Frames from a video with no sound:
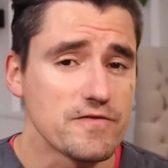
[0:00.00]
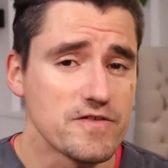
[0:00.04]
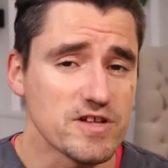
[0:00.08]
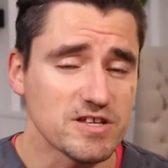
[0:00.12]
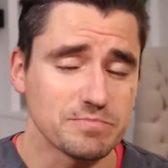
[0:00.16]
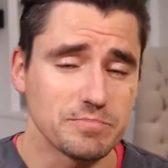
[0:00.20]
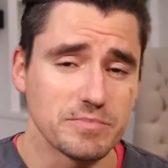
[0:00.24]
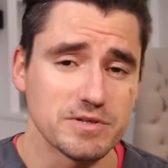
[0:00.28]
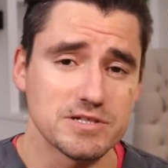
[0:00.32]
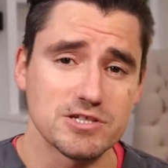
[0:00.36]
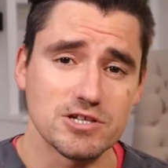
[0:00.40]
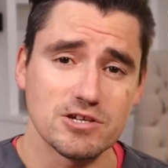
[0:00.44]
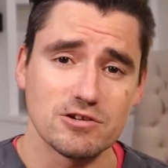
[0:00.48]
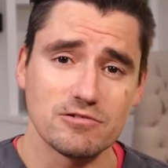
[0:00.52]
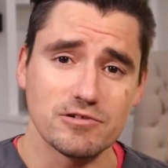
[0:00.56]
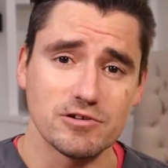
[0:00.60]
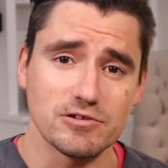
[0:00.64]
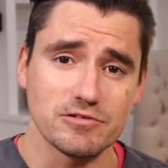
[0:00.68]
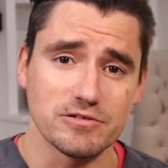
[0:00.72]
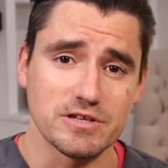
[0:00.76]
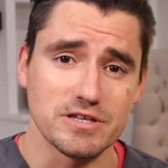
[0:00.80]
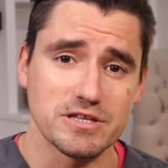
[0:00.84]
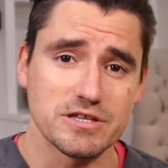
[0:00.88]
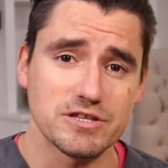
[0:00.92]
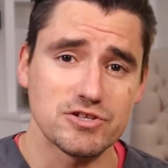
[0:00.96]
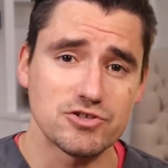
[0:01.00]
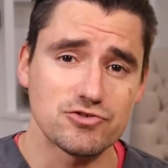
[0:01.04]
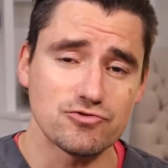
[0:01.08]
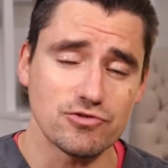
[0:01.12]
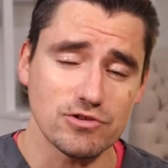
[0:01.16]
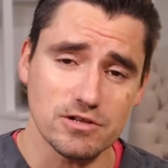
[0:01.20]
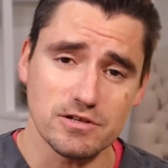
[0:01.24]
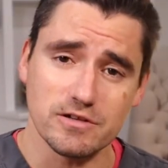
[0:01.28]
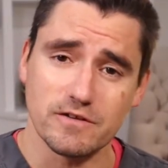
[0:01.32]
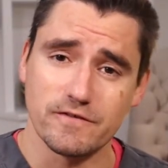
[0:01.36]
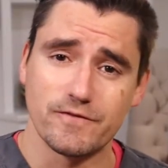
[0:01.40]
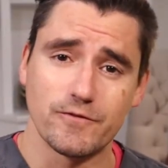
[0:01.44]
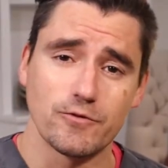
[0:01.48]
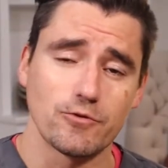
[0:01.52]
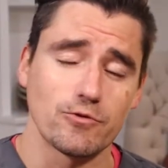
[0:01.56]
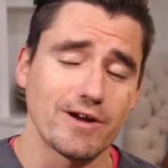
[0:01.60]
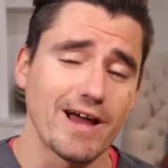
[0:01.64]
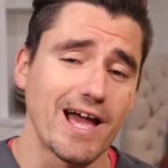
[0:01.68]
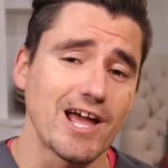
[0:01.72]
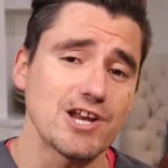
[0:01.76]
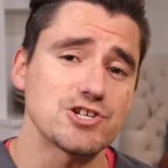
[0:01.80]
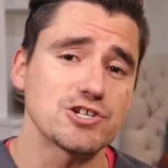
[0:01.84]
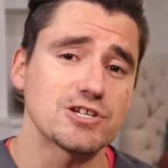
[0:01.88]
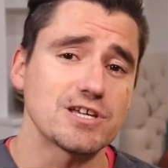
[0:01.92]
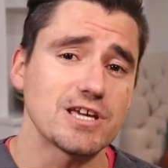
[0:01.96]
This material is strictly for
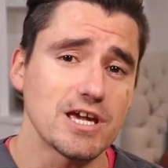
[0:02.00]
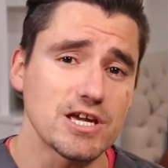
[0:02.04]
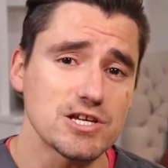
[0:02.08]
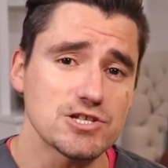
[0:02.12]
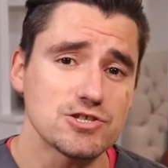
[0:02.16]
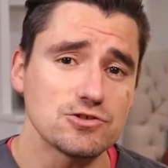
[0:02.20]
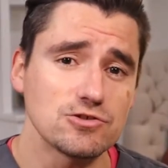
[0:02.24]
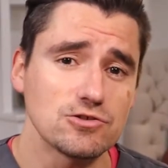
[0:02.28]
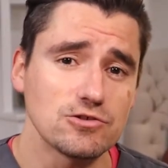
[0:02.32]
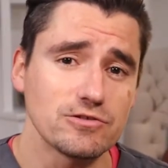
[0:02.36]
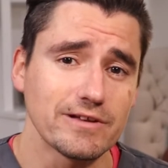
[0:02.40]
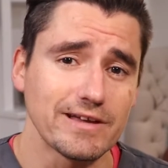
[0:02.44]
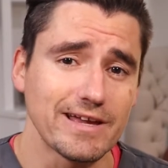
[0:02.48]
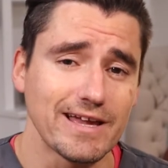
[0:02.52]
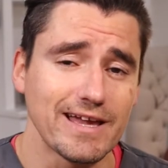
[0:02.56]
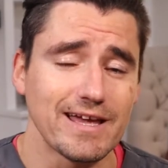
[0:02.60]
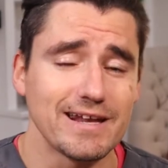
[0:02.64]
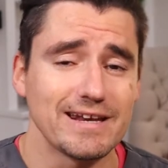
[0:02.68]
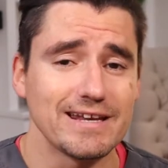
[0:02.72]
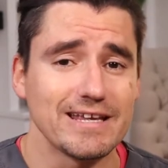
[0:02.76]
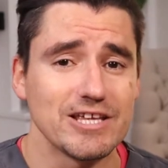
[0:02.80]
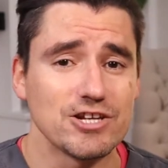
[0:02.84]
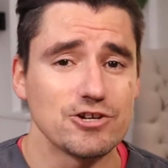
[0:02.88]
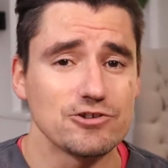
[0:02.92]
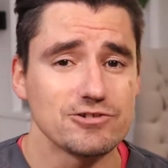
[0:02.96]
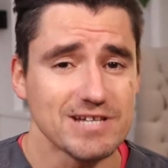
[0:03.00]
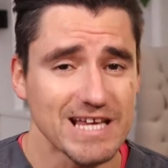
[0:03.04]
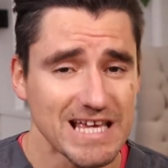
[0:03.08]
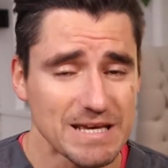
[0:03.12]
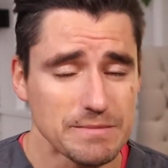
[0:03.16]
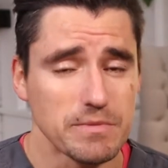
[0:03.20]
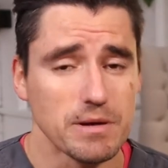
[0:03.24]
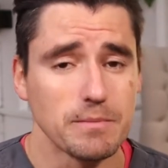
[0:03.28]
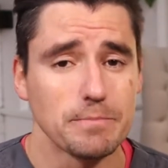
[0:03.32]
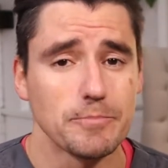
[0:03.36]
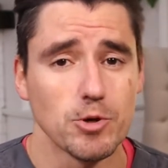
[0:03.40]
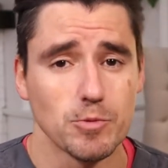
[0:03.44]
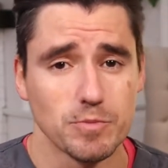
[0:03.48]
educational and entertainment